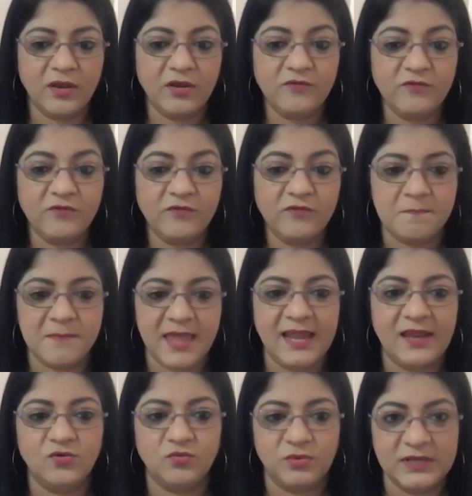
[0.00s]
of the
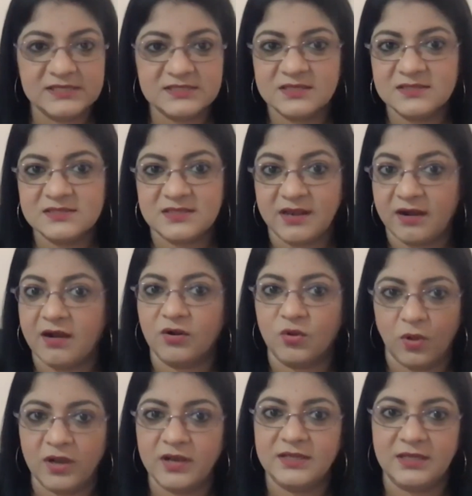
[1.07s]
main reasons there are
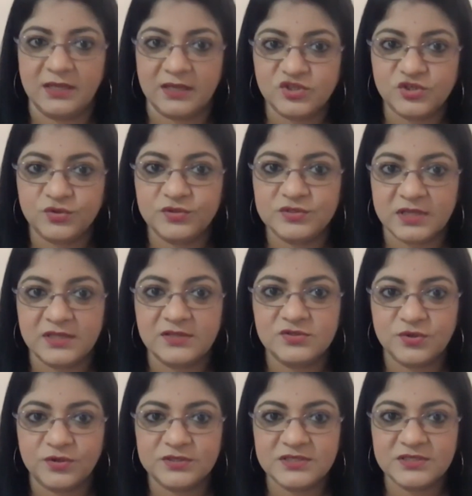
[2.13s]
quality issues in
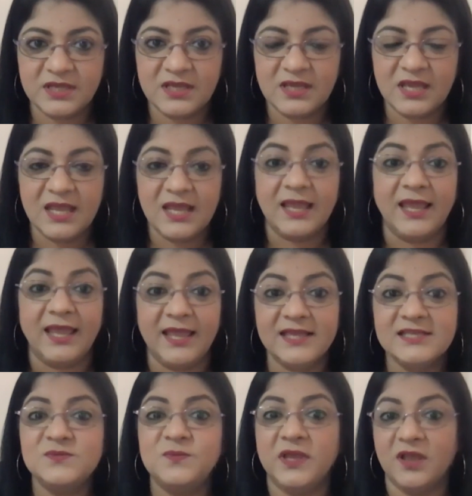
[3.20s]
sourcing
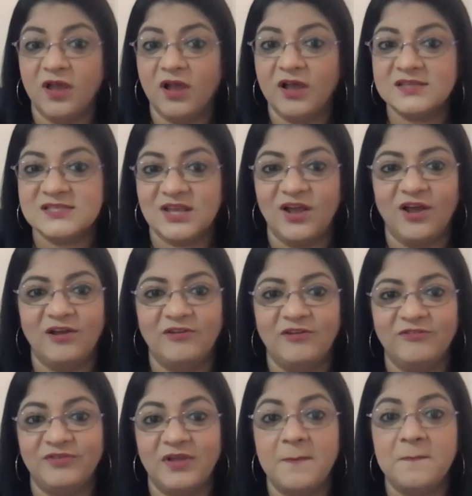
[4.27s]
is because of
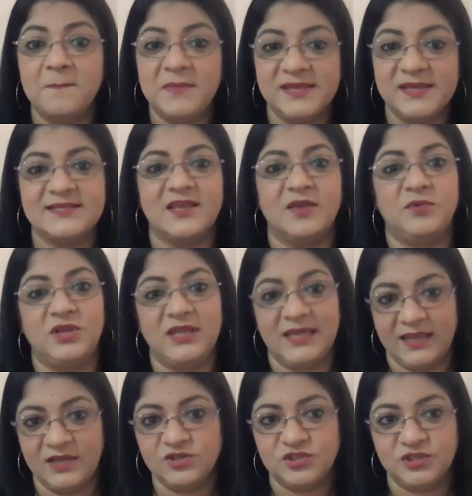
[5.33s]

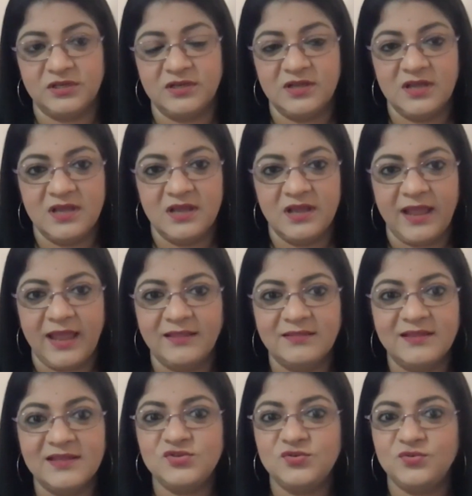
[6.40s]
miscommunication. And
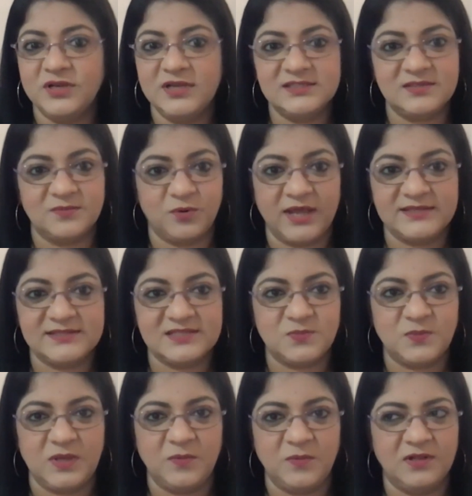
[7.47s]
this really surprises
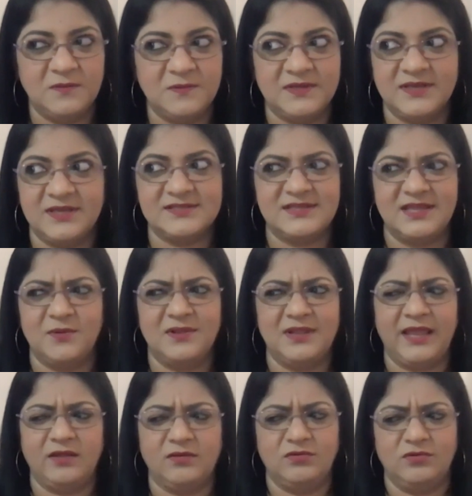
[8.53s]
people, because they were
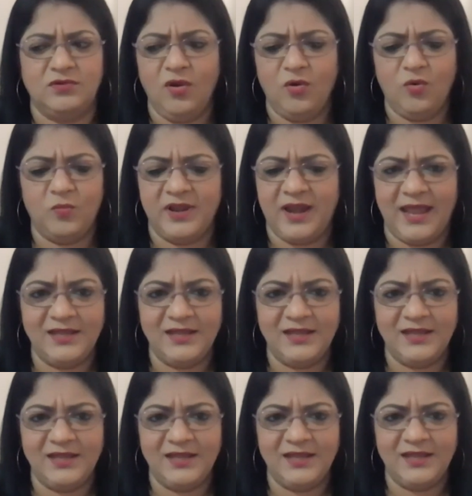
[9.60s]
like, no, but I
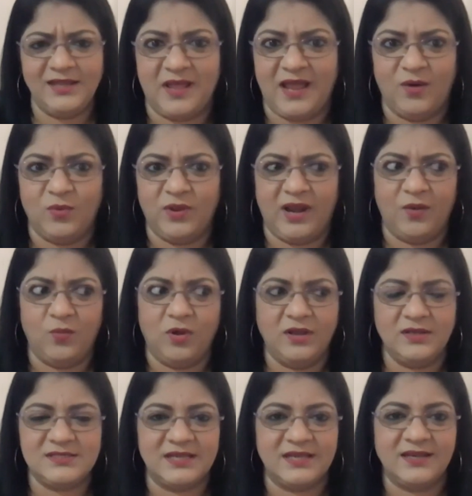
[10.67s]
told my supplier what I
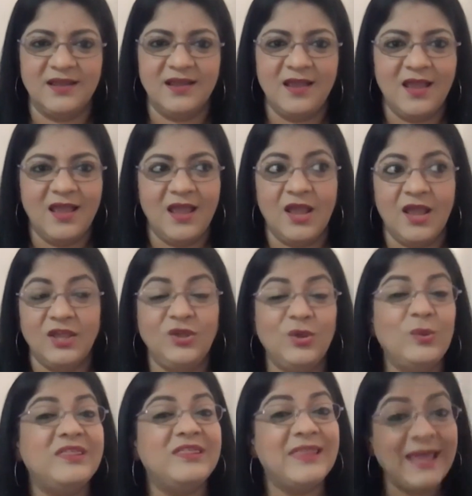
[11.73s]
wanted.
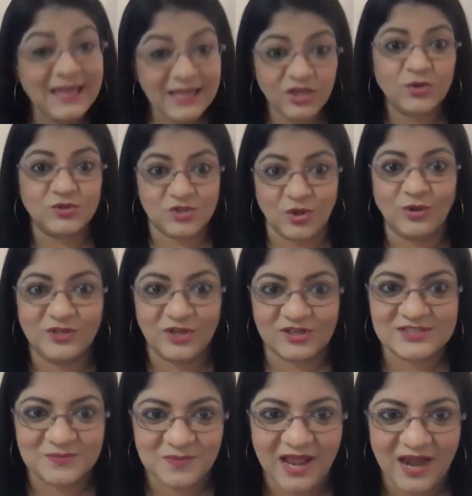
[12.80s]
You think you told your
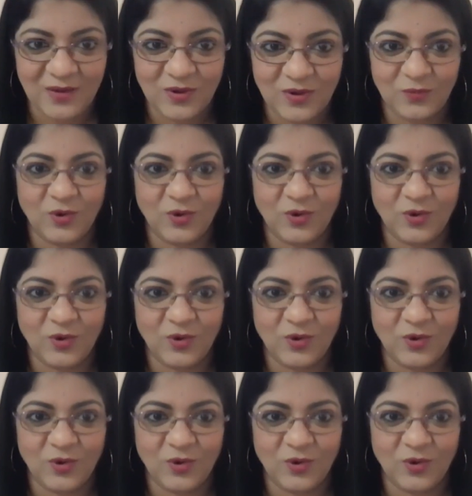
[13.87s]
supplier what